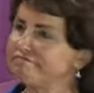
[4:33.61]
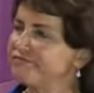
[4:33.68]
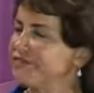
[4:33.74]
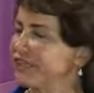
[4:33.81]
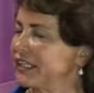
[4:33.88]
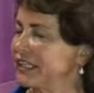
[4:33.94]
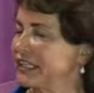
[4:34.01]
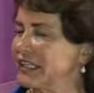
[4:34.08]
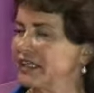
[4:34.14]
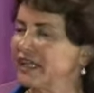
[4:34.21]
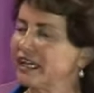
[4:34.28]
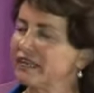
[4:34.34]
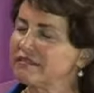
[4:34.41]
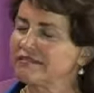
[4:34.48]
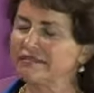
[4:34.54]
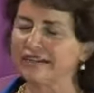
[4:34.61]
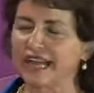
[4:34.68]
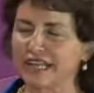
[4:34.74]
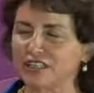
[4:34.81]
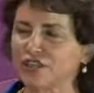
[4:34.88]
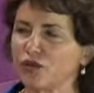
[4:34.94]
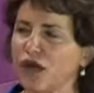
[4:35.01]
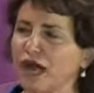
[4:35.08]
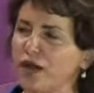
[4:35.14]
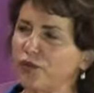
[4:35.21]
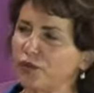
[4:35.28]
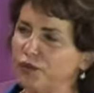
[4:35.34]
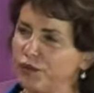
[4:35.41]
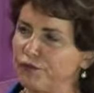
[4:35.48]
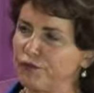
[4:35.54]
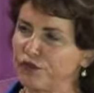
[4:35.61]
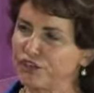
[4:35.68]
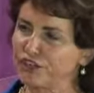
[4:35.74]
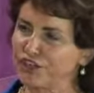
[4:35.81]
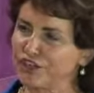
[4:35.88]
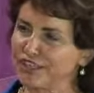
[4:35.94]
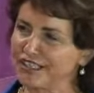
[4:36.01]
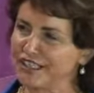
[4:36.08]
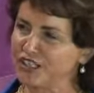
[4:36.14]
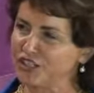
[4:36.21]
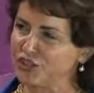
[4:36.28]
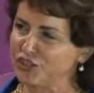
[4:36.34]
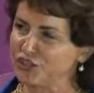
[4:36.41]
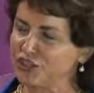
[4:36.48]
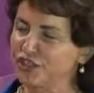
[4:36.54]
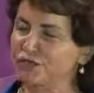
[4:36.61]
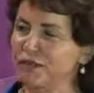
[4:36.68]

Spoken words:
feeling not so hot when we first started this, and you took